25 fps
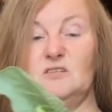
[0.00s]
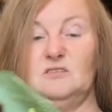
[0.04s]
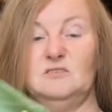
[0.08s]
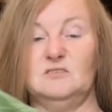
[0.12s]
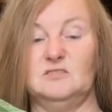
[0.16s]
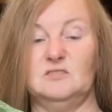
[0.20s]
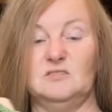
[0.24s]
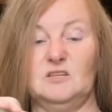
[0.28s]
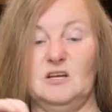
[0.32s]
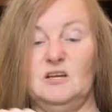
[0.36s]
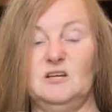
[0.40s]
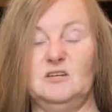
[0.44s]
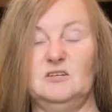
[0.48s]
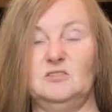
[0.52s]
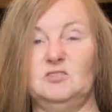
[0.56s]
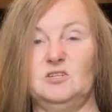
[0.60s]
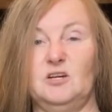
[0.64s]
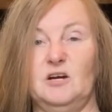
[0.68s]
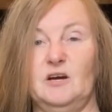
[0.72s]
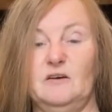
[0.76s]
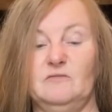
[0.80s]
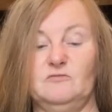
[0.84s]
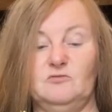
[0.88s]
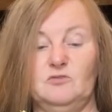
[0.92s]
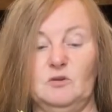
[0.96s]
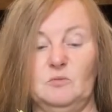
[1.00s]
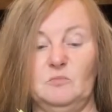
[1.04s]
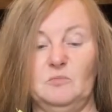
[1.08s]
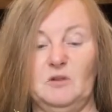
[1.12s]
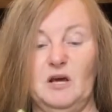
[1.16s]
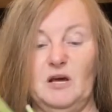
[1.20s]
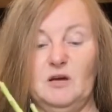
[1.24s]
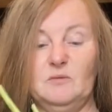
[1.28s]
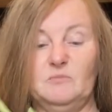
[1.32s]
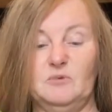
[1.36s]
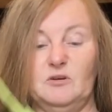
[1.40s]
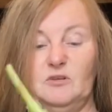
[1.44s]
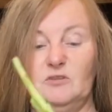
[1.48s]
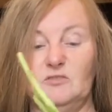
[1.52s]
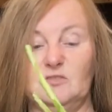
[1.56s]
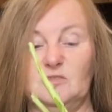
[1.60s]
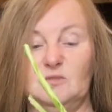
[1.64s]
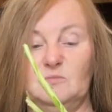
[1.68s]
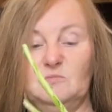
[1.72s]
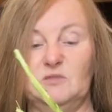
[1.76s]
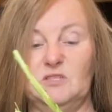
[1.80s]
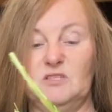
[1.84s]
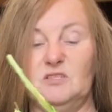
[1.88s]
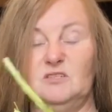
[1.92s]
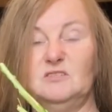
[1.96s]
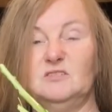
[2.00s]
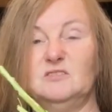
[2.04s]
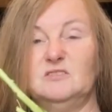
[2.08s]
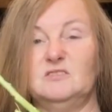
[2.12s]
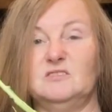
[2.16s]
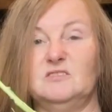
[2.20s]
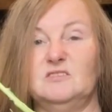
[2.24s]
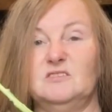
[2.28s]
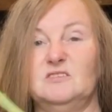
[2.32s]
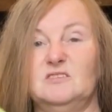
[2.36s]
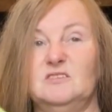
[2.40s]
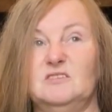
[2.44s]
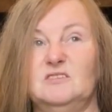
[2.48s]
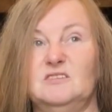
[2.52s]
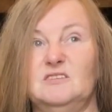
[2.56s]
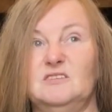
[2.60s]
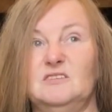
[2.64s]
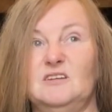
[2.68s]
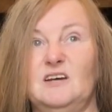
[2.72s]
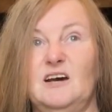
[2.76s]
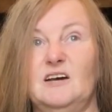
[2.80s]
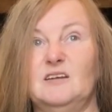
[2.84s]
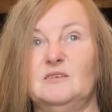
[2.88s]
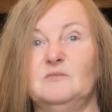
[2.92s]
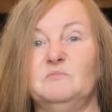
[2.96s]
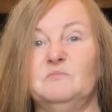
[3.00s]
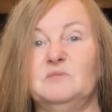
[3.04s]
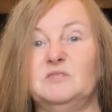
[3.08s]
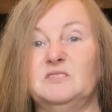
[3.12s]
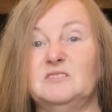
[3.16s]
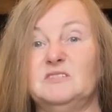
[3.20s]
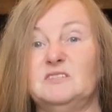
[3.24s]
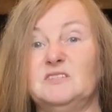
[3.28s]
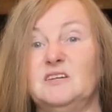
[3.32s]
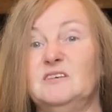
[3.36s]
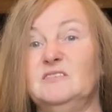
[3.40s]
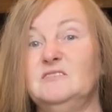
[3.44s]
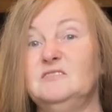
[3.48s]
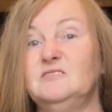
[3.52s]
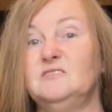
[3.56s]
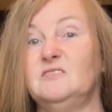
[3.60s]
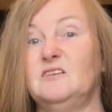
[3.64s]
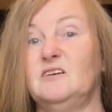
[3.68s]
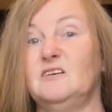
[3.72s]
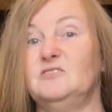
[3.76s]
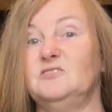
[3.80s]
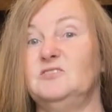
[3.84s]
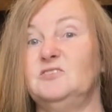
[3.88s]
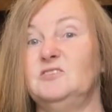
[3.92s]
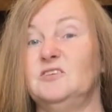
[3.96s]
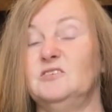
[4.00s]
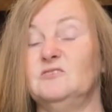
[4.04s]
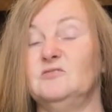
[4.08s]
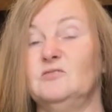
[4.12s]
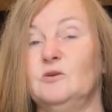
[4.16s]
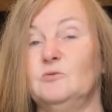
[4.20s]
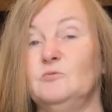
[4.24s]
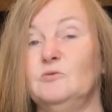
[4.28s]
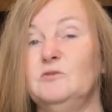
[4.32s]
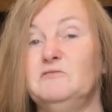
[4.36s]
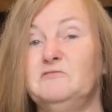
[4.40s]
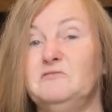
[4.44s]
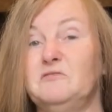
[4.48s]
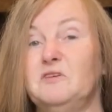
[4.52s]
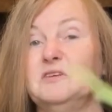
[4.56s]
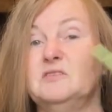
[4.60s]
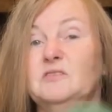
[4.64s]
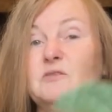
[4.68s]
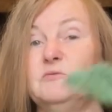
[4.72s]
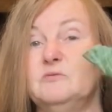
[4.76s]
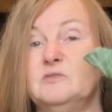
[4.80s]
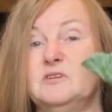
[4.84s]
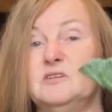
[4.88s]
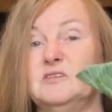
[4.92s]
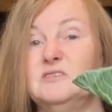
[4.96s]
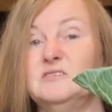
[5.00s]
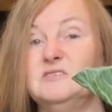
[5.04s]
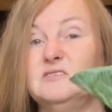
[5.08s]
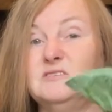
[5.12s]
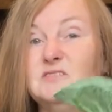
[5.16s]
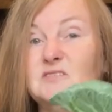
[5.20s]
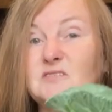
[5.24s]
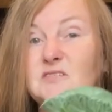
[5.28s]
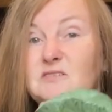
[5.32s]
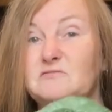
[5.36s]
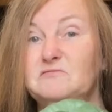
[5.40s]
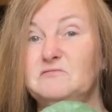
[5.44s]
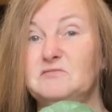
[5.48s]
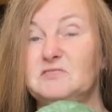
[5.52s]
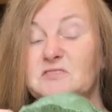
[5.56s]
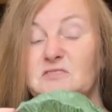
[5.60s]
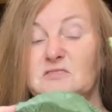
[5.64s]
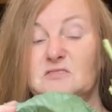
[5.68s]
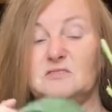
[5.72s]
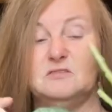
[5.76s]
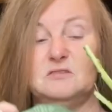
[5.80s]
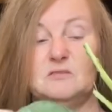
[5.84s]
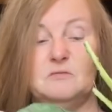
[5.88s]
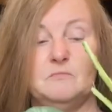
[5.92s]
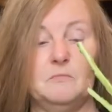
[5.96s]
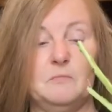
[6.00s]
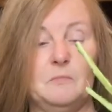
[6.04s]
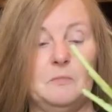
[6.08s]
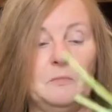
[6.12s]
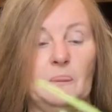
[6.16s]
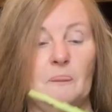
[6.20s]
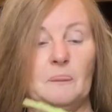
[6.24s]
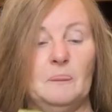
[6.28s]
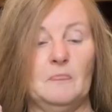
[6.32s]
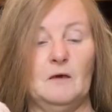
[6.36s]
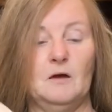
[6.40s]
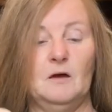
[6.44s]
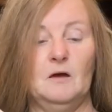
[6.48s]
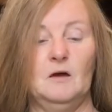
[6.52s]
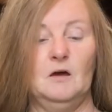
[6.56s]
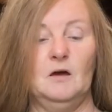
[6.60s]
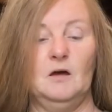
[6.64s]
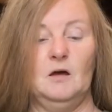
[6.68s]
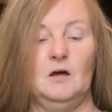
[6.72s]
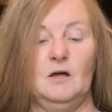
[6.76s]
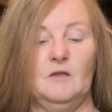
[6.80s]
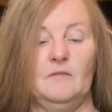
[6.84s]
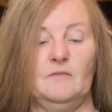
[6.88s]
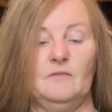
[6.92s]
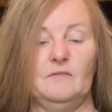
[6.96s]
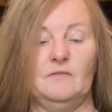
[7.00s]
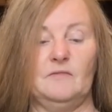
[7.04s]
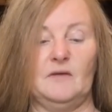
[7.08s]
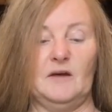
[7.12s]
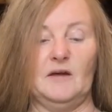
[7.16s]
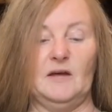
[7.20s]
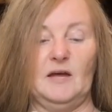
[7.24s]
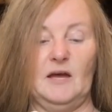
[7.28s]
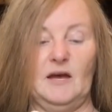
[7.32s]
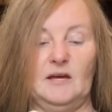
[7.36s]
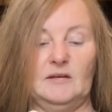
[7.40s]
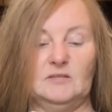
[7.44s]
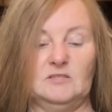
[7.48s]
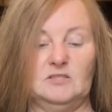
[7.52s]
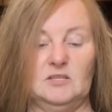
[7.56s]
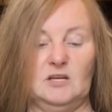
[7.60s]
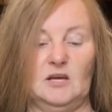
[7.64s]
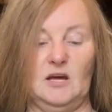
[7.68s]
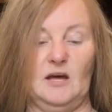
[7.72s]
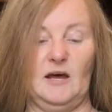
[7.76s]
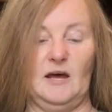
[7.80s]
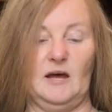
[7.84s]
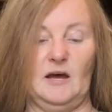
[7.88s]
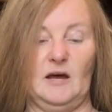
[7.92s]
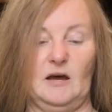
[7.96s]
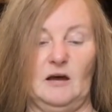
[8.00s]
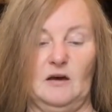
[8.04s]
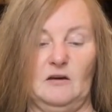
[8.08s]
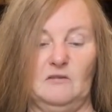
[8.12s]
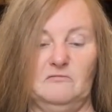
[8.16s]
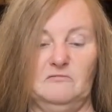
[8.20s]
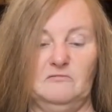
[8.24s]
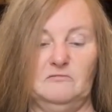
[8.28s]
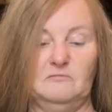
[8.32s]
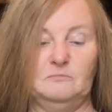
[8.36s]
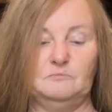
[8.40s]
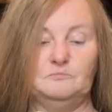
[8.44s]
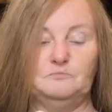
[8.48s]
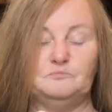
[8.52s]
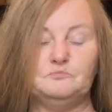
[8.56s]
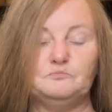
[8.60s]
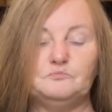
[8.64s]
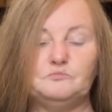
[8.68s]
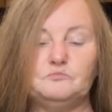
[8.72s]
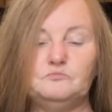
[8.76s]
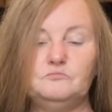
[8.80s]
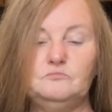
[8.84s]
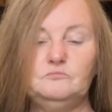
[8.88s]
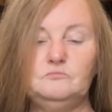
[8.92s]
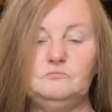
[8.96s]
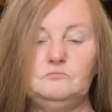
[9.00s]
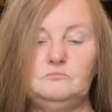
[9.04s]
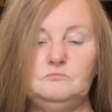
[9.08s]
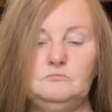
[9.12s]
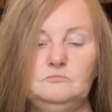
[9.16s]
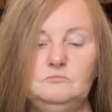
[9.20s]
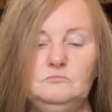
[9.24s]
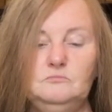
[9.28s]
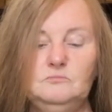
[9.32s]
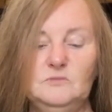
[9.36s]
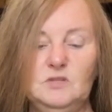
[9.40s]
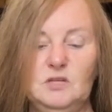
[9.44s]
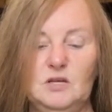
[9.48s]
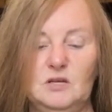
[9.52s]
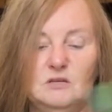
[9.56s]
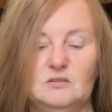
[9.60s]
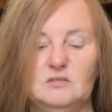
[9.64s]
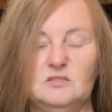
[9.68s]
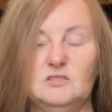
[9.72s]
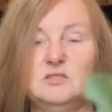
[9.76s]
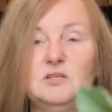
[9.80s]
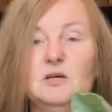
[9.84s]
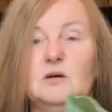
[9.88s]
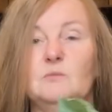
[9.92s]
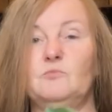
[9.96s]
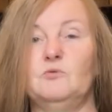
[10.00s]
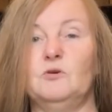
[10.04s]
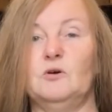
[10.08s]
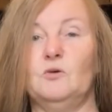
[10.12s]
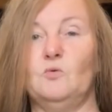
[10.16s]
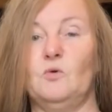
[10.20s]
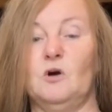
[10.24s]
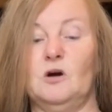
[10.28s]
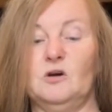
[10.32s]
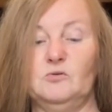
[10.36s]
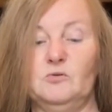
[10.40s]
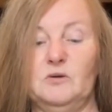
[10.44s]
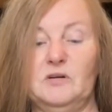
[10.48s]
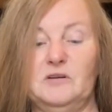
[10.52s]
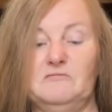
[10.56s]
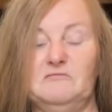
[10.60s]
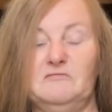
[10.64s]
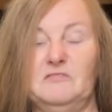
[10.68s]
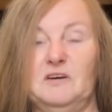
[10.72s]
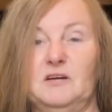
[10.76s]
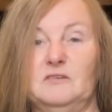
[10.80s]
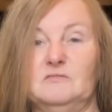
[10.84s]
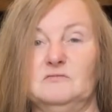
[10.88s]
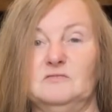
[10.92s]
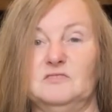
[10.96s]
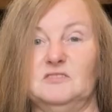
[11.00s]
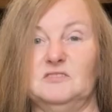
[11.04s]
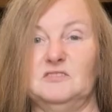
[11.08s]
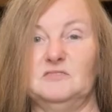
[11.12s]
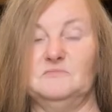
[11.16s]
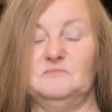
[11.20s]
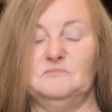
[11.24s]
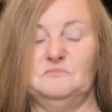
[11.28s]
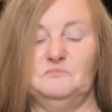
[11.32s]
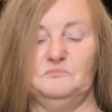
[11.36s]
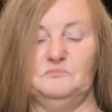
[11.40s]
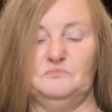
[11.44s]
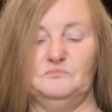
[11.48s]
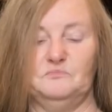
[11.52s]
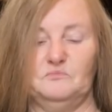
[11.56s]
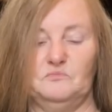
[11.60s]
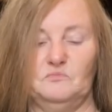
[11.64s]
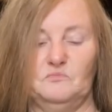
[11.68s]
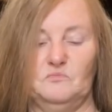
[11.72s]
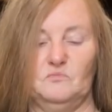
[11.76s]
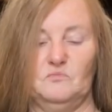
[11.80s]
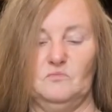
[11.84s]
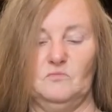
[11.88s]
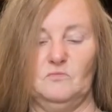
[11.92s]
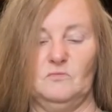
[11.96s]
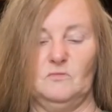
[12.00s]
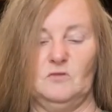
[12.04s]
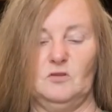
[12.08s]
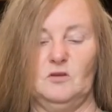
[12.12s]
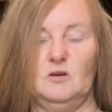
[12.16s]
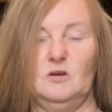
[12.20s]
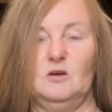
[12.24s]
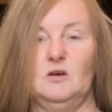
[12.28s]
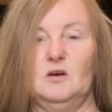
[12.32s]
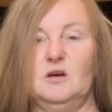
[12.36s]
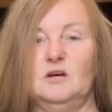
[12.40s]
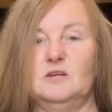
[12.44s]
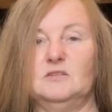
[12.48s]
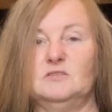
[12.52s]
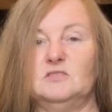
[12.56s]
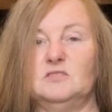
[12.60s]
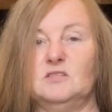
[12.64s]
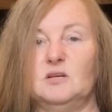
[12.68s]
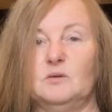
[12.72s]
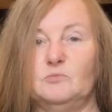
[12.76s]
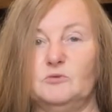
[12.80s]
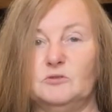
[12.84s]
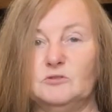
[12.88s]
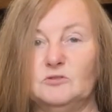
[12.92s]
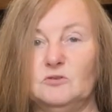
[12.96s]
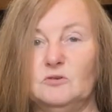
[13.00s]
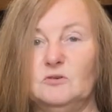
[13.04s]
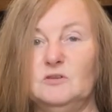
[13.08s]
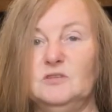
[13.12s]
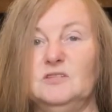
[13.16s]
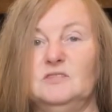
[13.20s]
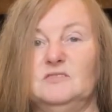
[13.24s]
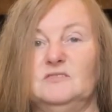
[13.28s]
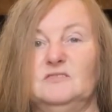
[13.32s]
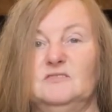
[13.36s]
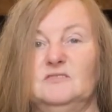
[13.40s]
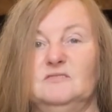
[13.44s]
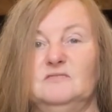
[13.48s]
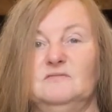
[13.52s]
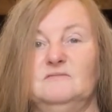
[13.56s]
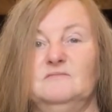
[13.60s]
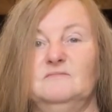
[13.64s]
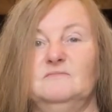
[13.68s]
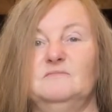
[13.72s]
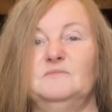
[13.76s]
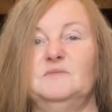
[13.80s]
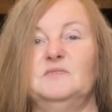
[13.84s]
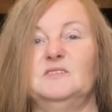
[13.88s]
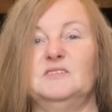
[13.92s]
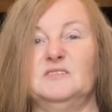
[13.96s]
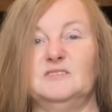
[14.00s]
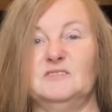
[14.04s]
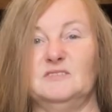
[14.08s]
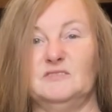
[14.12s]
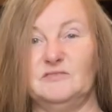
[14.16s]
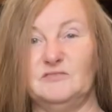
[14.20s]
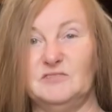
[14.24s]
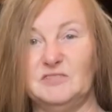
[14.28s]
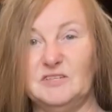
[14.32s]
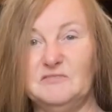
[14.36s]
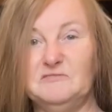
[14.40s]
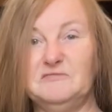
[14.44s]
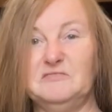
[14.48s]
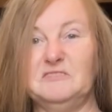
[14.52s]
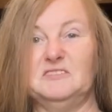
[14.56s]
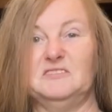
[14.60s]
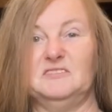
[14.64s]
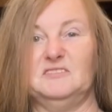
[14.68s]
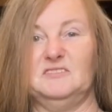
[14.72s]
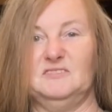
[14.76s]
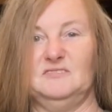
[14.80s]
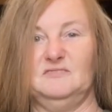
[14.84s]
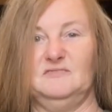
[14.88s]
a stage after a black person because it hadn't been sanitized yet. They were afraid they were going to get syphilis. They had to have separate watering fountains and separate toilets because of syphilis.